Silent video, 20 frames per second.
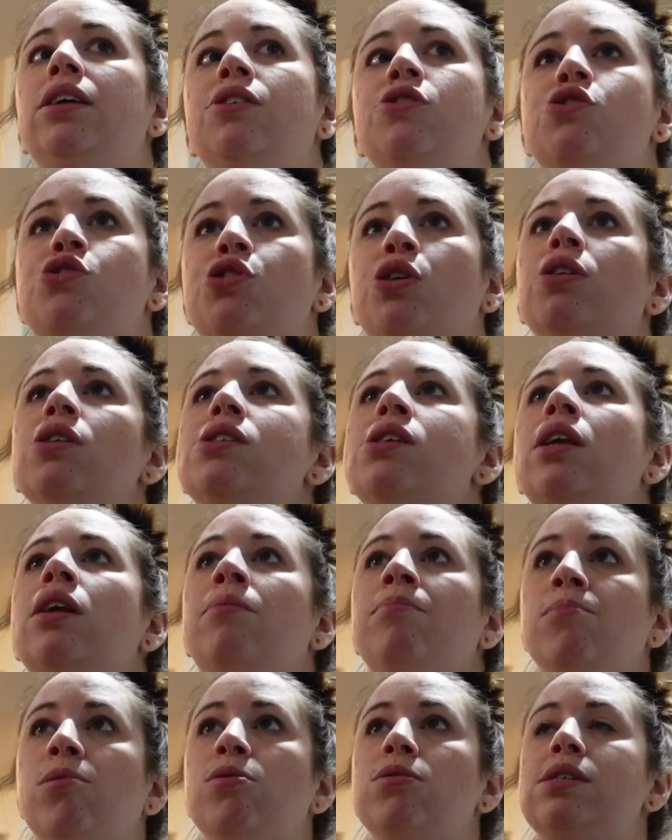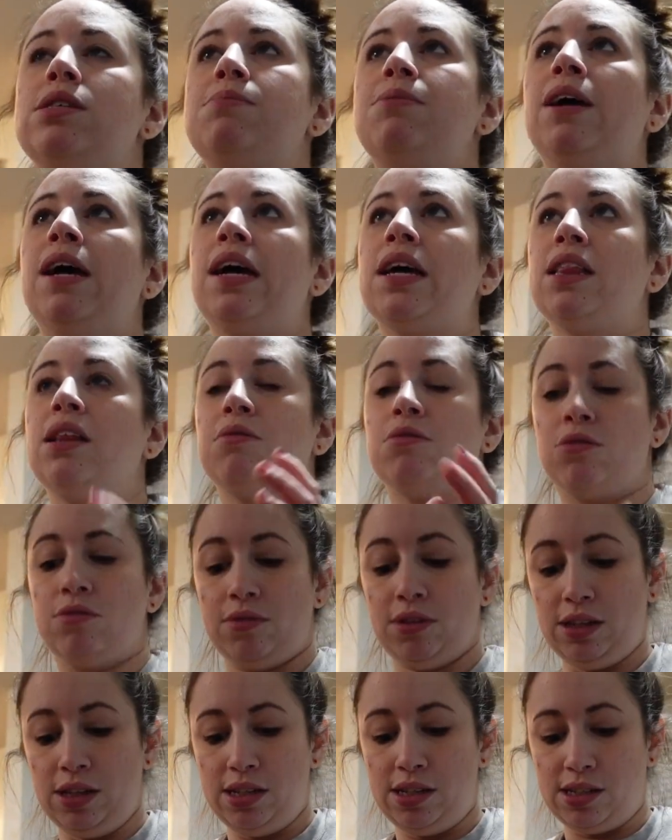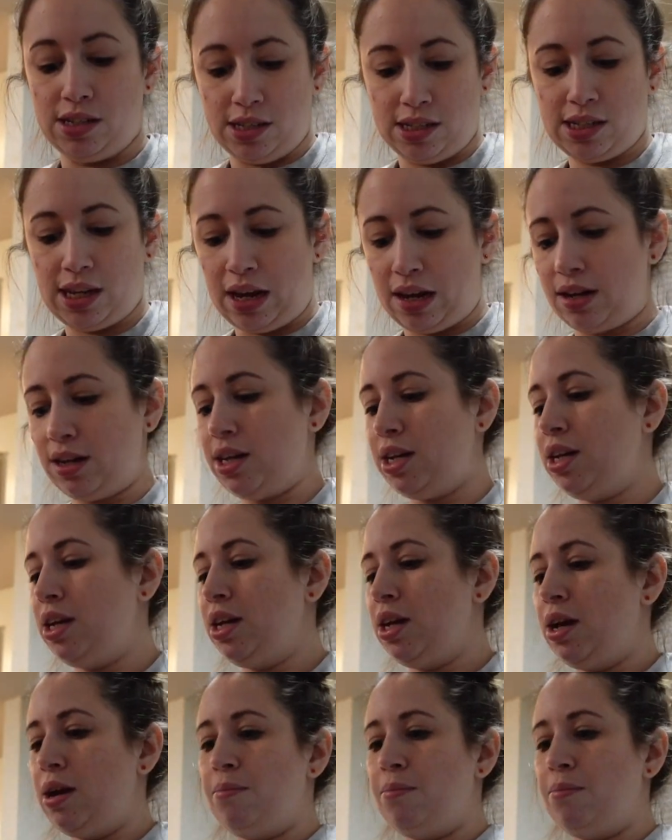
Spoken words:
shirts in a multi-pack that were really discounted,